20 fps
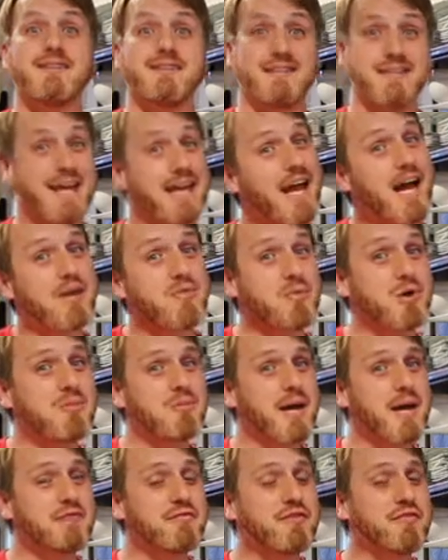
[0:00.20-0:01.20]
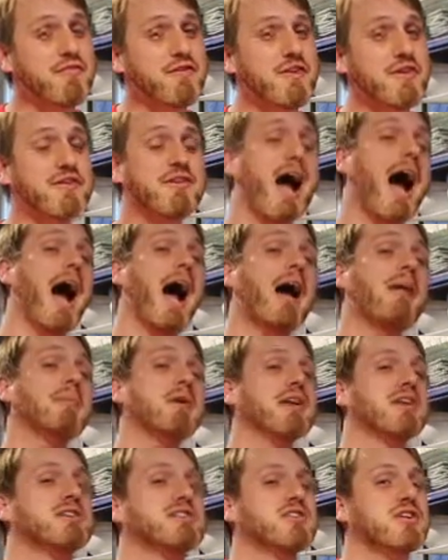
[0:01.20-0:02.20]
Today on Will Bake for Food, I'm
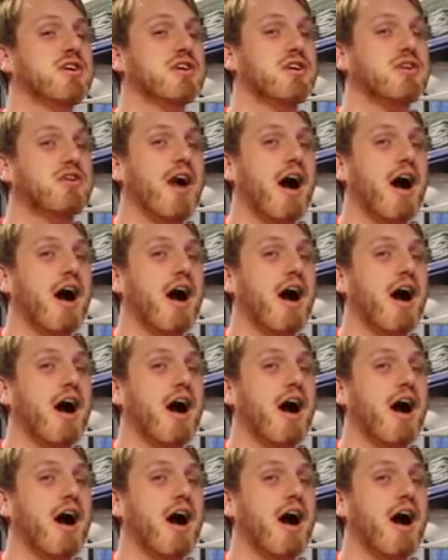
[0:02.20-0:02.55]
going to show you